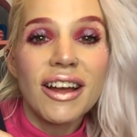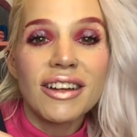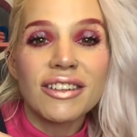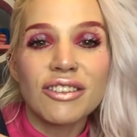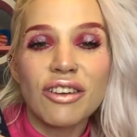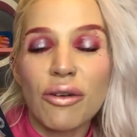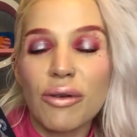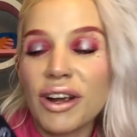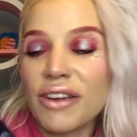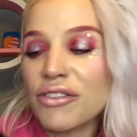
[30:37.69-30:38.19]

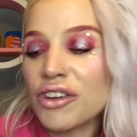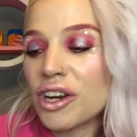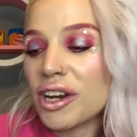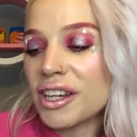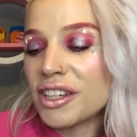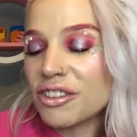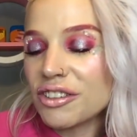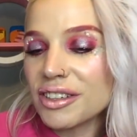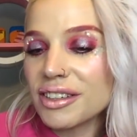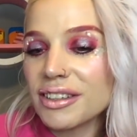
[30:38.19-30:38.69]
So if you're
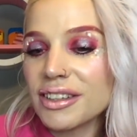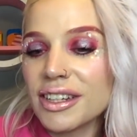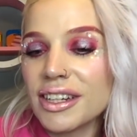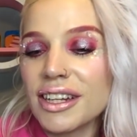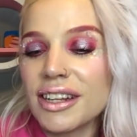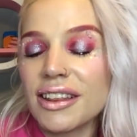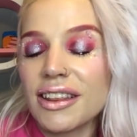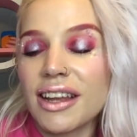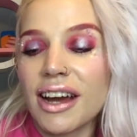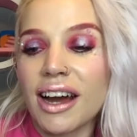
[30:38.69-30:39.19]
interested
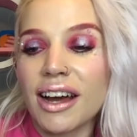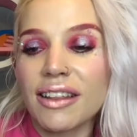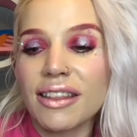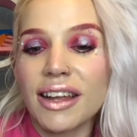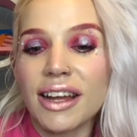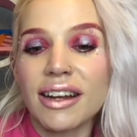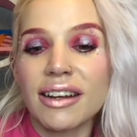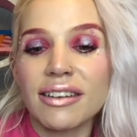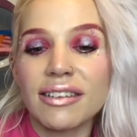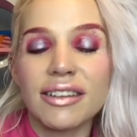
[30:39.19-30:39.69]
in that,
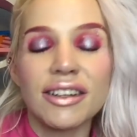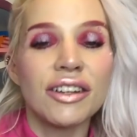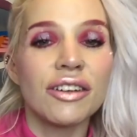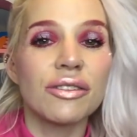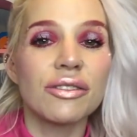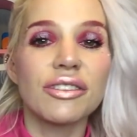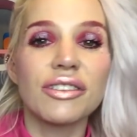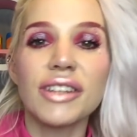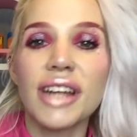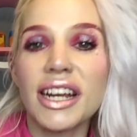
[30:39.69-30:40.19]
then, you
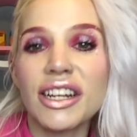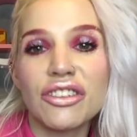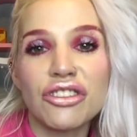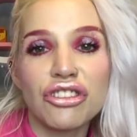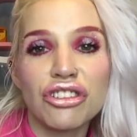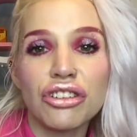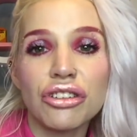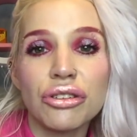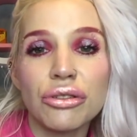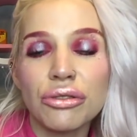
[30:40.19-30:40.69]
know, stay
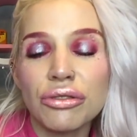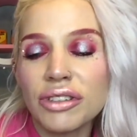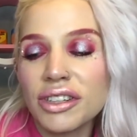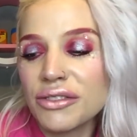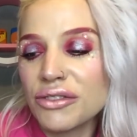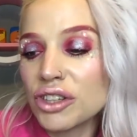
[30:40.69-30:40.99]
tuned.